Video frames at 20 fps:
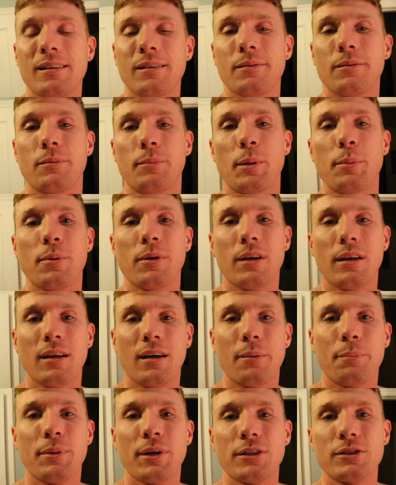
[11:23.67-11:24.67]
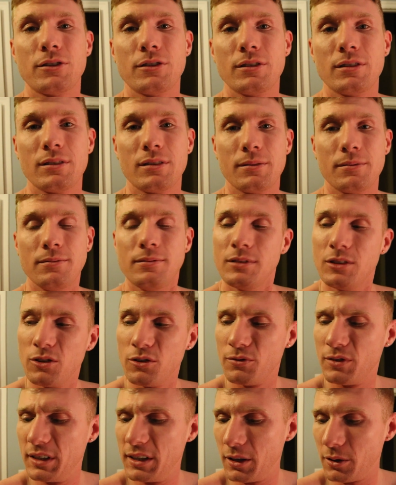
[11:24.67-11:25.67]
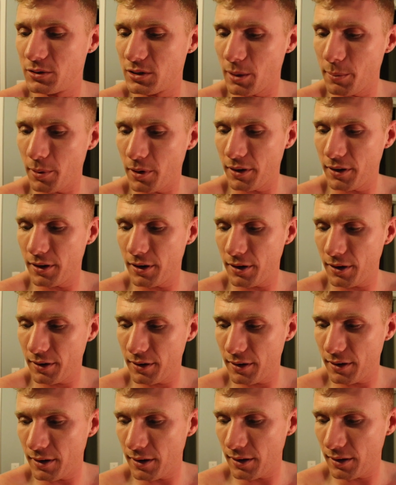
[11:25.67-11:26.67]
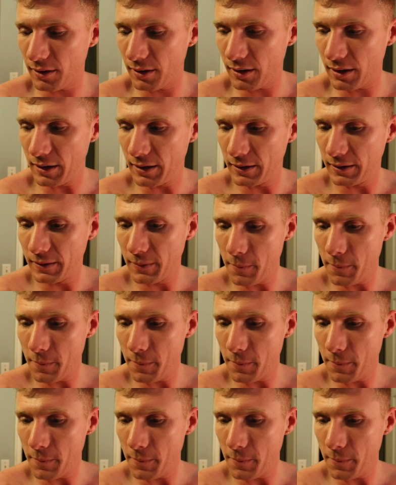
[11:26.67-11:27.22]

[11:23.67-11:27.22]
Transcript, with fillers: I'm gonna be putting a lot of pictures and little videos up on there, and then I'll. Uh,